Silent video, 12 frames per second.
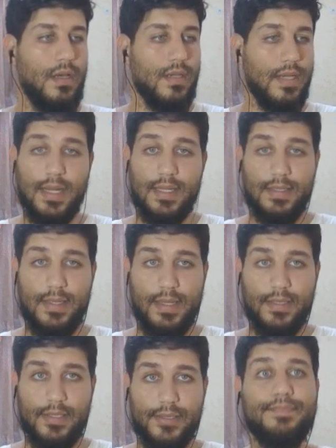
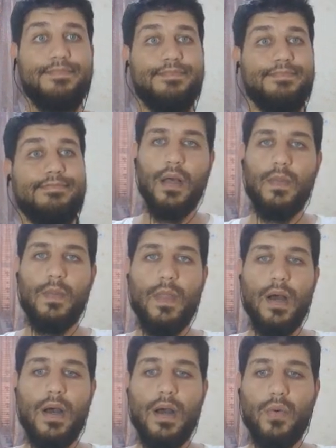content.
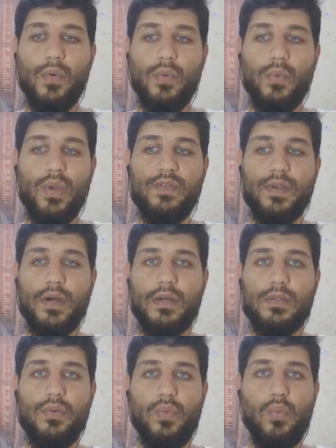Now, we've
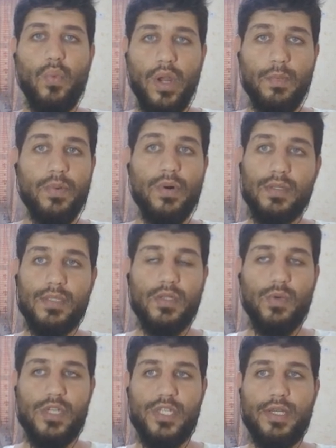got one important
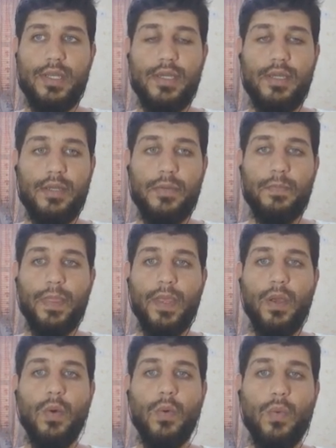question here.
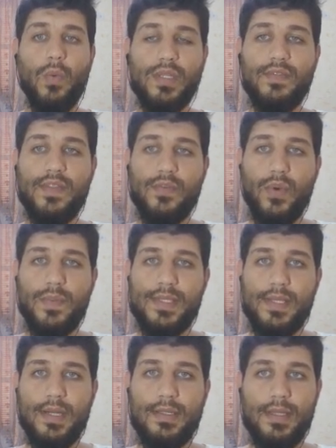What if the
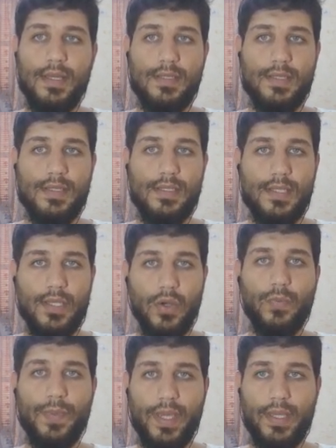website is so
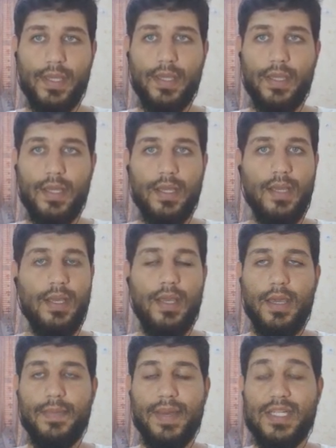big?
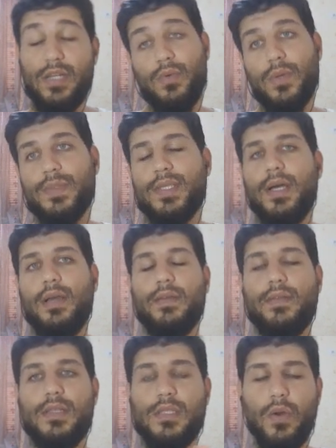Imagine a website that
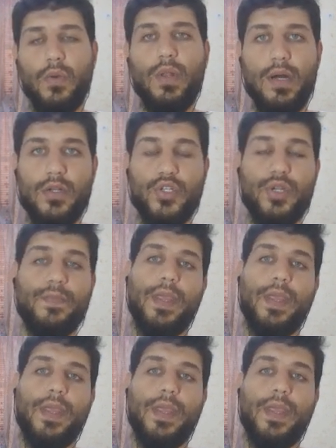is so large.